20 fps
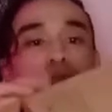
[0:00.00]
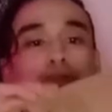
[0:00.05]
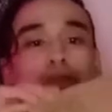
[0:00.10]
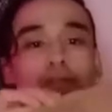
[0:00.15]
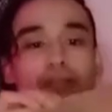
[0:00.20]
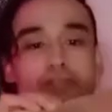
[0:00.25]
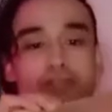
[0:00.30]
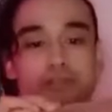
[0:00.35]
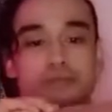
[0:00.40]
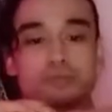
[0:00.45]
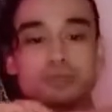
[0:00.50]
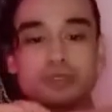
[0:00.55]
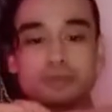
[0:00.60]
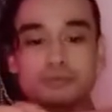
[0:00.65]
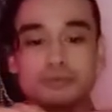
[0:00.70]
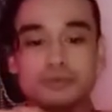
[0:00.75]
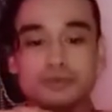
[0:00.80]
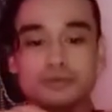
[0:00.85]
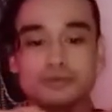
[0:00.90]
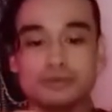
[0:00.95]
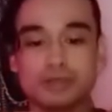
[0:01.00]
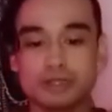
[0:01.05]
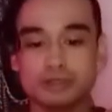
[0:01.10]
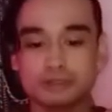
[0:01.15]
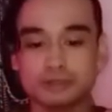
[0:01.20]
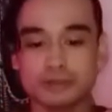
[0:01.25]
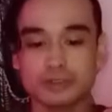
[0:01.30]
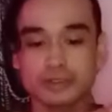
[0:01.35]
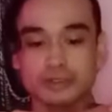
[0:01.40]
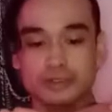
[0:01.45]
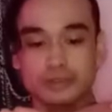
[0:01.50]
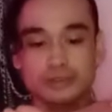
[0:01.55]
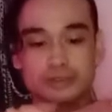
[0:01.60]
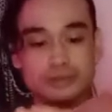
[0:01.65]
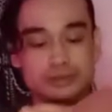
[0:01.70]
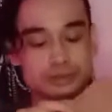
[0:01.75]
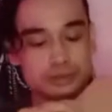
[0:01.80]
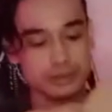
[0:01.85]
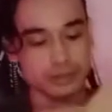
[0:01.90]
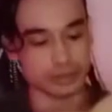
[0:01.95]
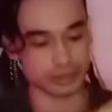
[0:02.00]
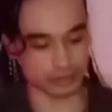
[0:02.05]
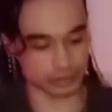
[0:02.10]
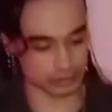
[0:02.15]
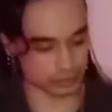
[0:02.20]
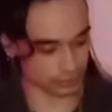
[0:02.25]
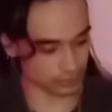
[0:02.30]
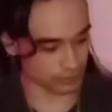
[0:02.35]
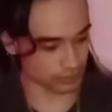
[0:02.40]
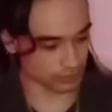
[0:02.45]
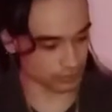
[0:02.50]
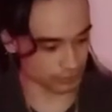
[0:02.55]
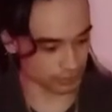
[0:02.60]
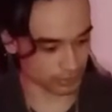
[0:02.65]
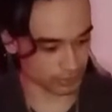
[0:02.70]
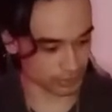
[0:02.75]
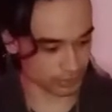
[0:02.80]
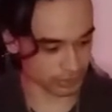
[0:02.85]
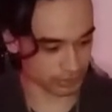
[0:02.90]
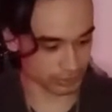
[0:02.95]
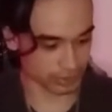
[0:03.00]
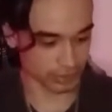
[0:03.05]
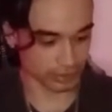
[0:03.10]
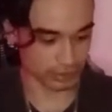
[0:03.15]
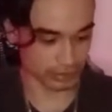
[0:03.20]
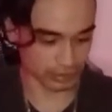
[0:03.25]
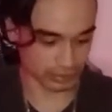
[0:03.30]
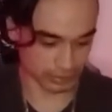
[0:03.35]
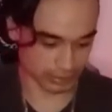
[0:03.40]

I'll just open up real fast so I can show you what it looks like.